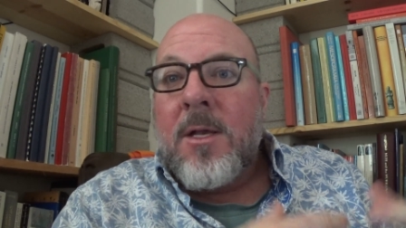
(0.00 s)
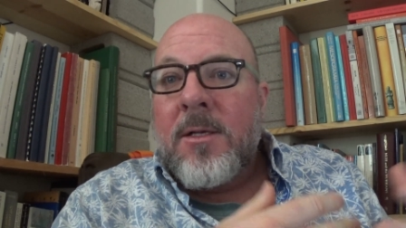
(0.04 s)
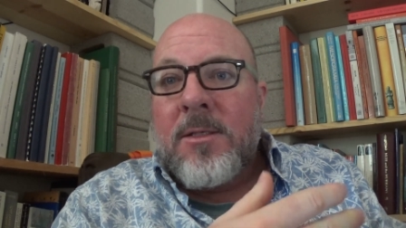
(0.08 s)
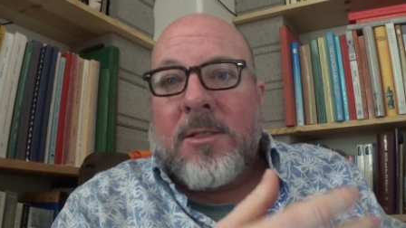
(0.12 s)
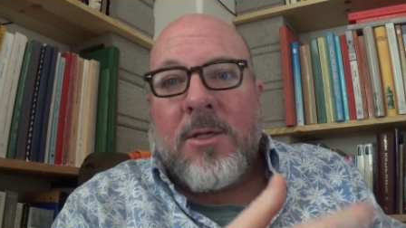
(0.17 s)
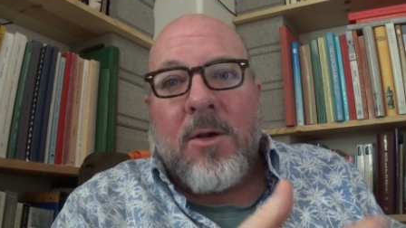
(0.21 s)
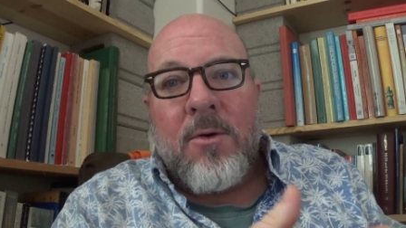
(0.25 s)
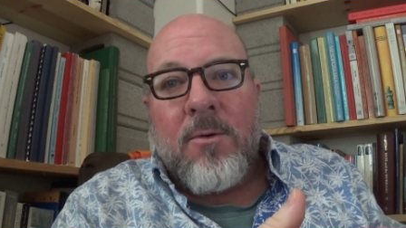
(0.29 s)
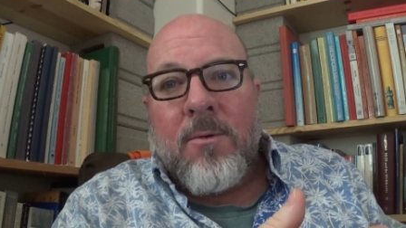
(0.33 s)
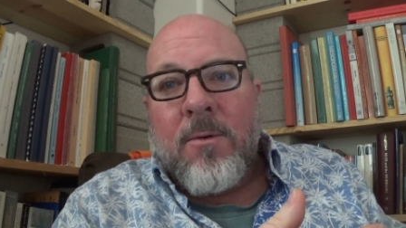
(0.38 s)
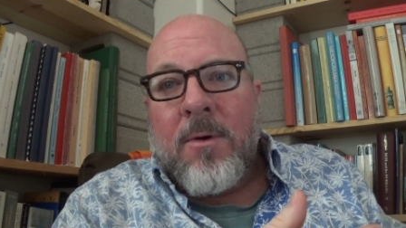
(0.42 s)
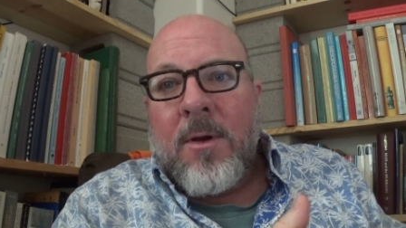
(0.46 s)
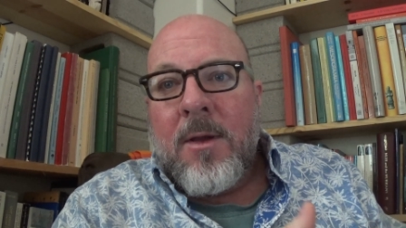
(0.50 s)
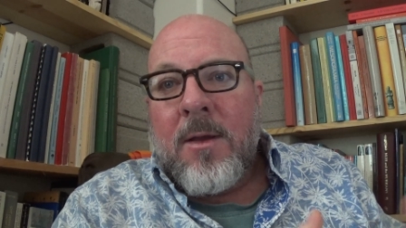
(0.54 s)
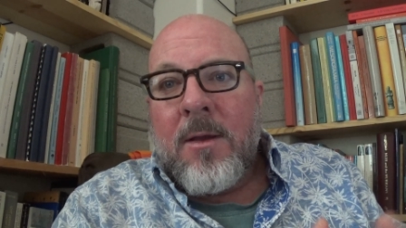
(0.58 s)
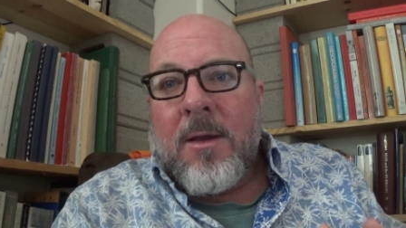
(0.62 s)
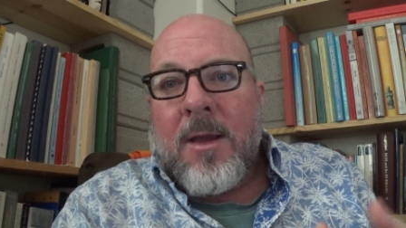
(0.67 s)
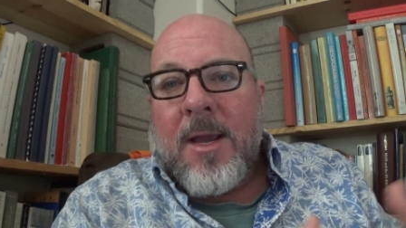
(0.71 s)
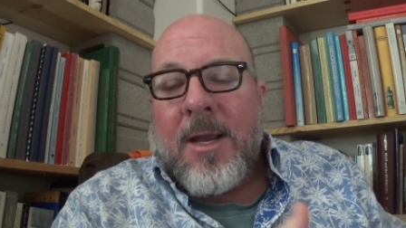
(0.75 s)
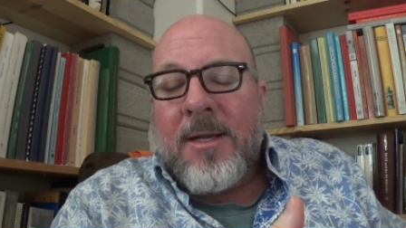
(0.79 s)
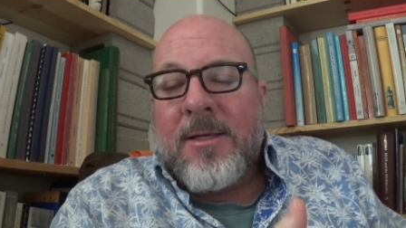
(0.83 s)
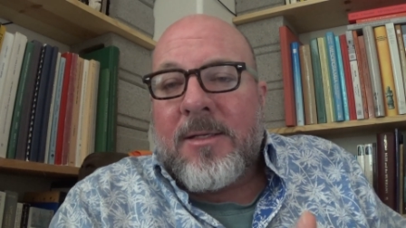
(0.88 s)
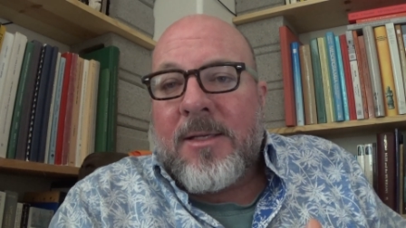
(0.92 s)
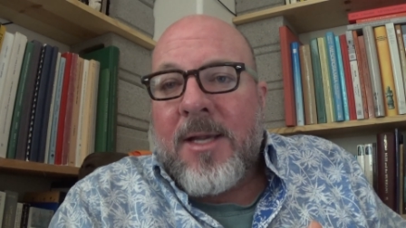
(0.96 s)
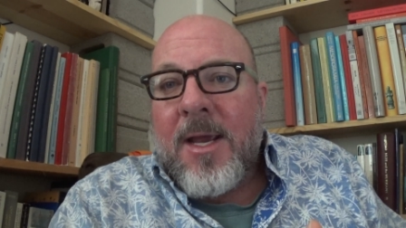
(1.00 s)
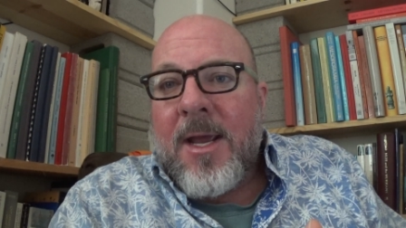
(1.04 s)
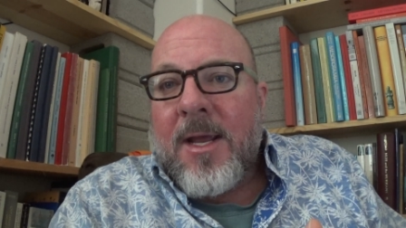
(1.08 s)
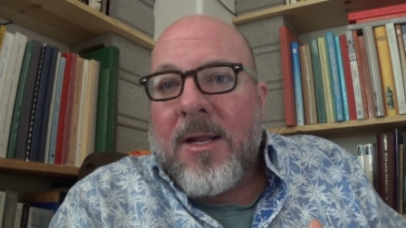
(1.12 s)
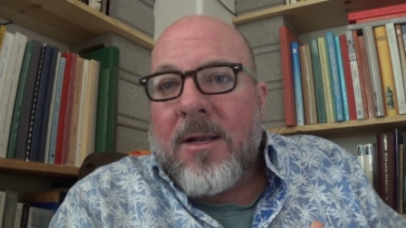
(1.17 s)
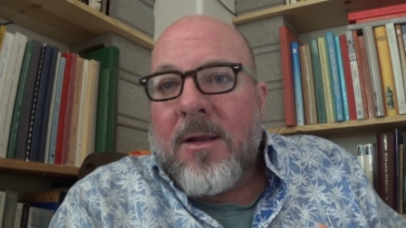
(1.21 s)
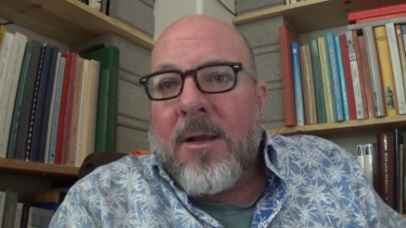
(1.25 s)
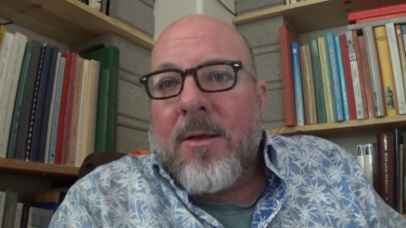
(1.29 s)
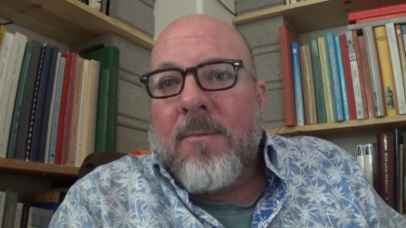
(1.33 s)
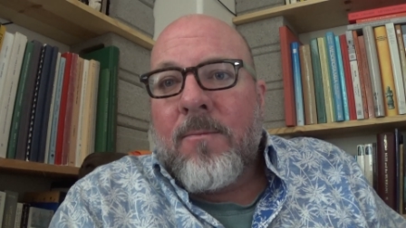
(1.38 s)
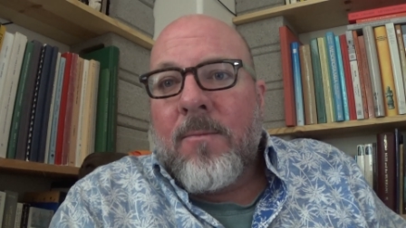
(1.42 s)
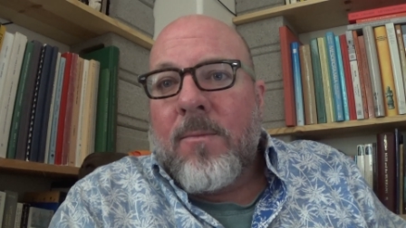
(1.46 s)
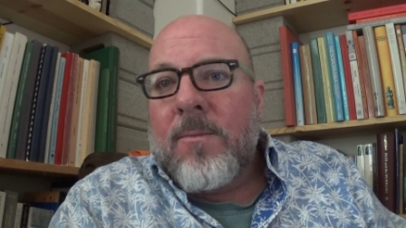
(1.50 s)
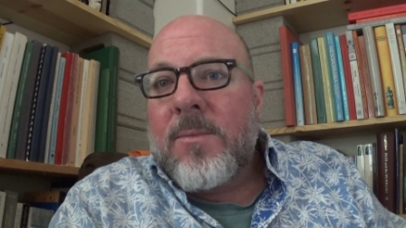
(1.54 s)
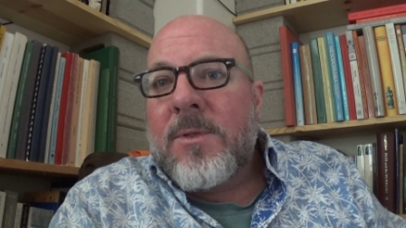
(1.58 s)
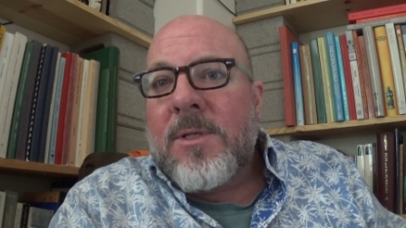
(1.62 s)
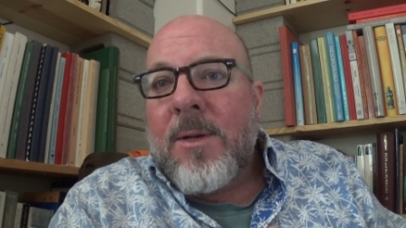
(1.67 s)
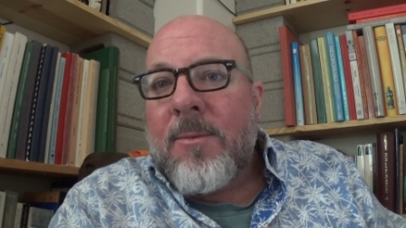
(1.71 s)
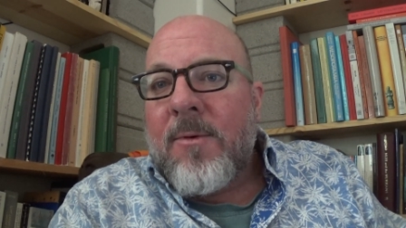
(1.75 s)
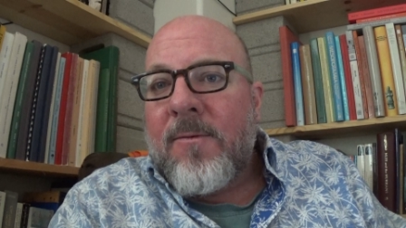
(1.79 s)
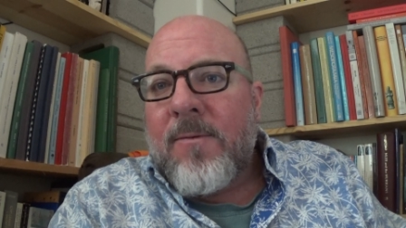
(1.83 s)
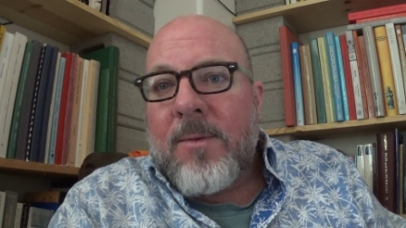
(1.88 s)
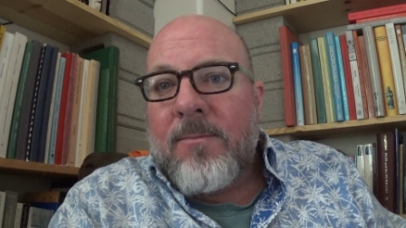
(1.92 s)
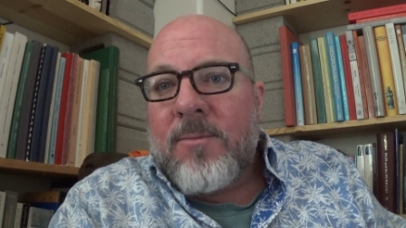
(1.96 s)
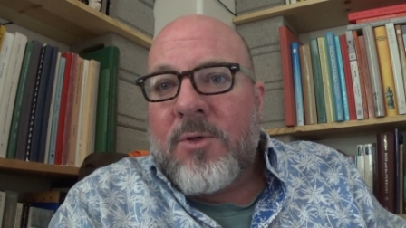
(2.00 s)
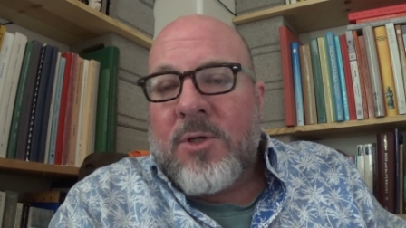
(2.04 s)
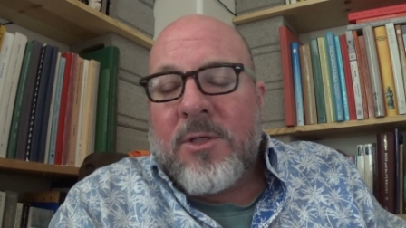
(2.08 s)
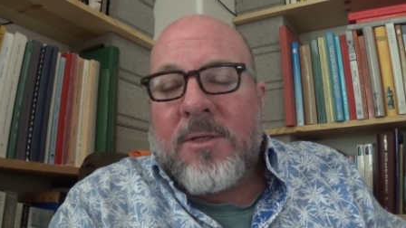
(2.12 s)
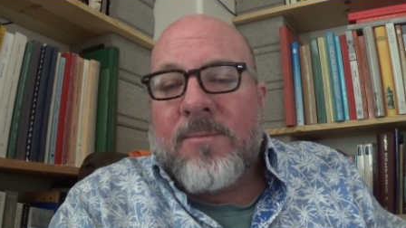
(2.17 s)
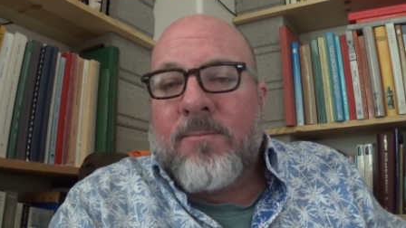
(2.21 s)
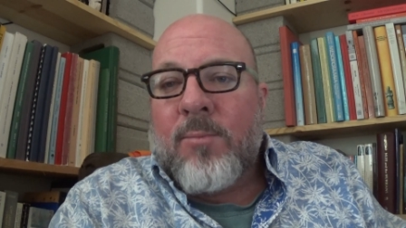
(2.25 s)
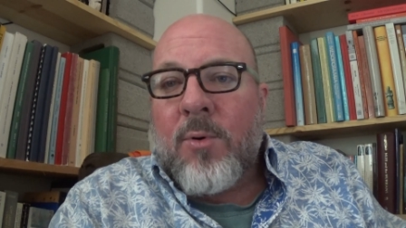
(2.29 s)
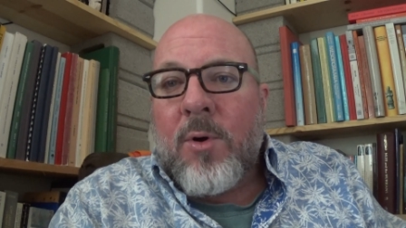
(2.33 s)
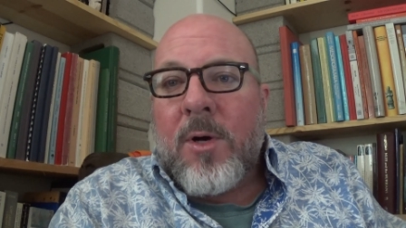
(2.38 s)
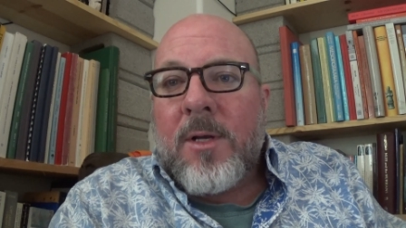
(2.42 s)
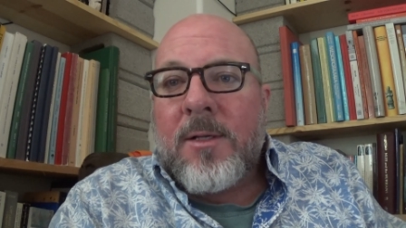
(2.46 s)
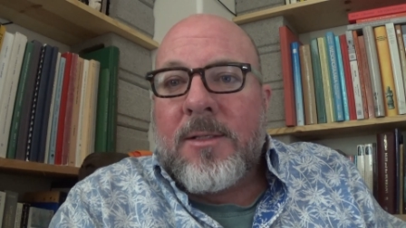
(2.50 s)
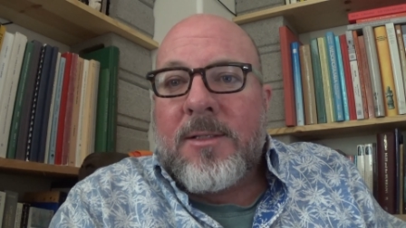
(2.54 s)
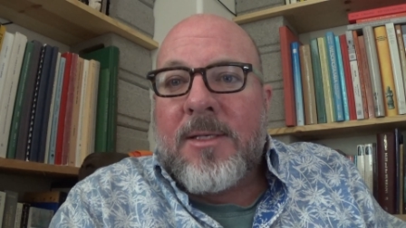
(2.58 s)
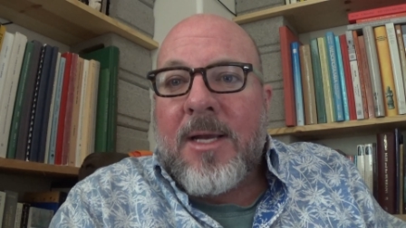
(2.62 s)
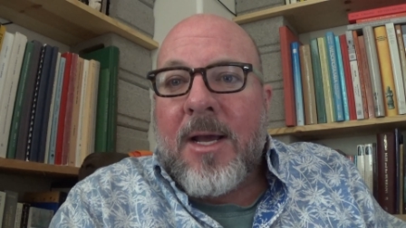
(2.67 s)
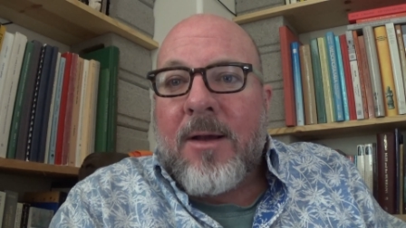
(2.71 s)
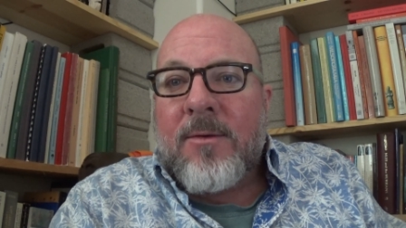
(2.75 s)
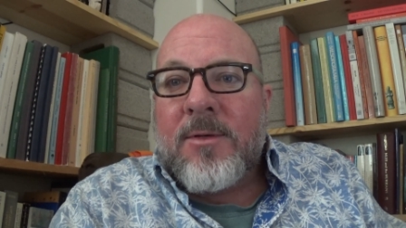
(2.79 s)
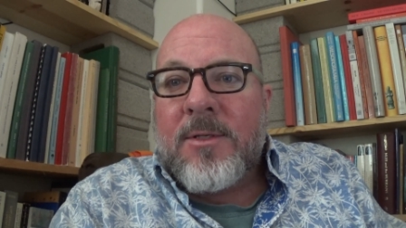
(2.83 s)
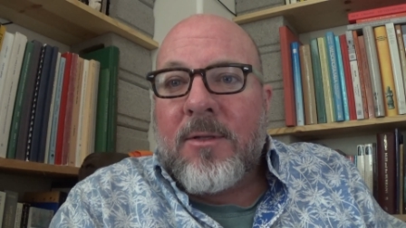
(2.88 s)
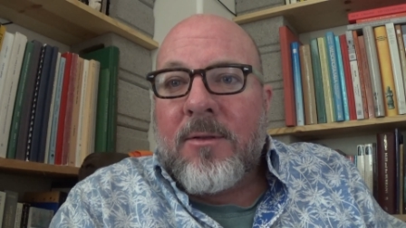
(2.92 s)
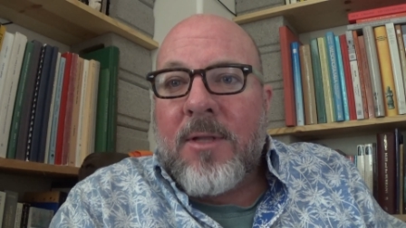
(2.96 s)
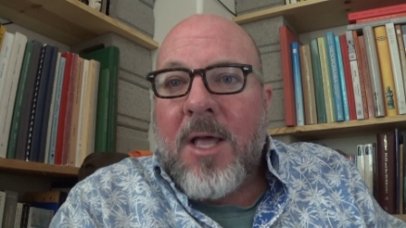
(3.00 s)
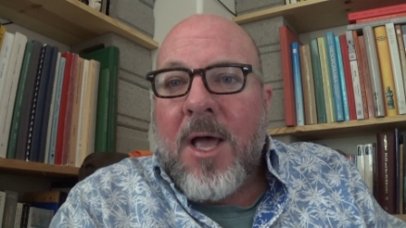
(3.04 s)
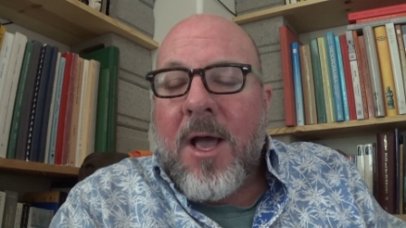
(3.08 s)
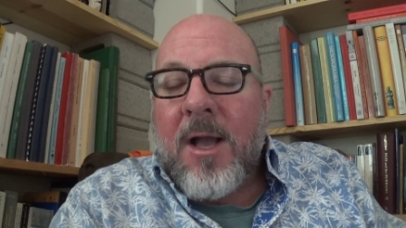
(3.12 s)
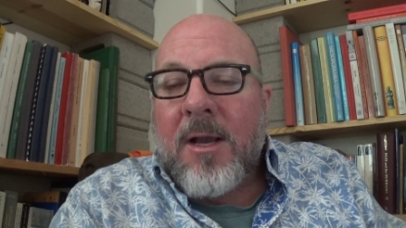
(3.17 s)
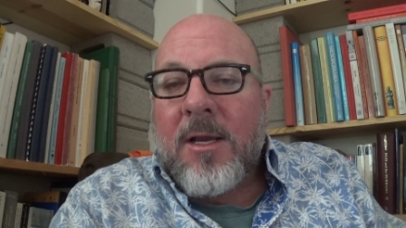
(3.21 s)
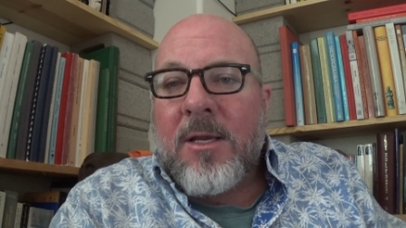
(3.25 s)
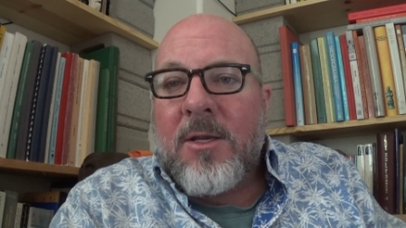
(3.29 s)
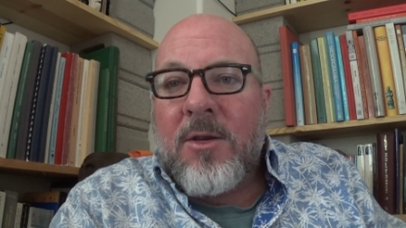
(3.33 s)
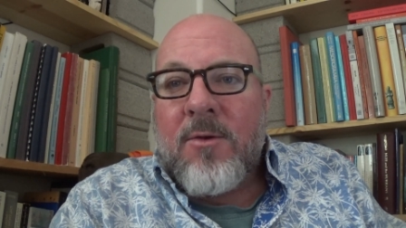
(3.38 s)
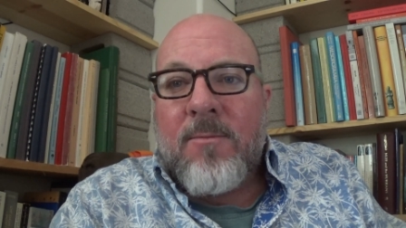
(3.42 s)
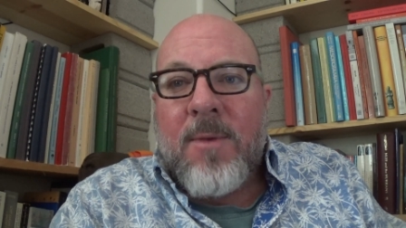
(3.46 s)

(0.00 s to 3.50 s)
So, hate to say it, some of it just boils down to luck.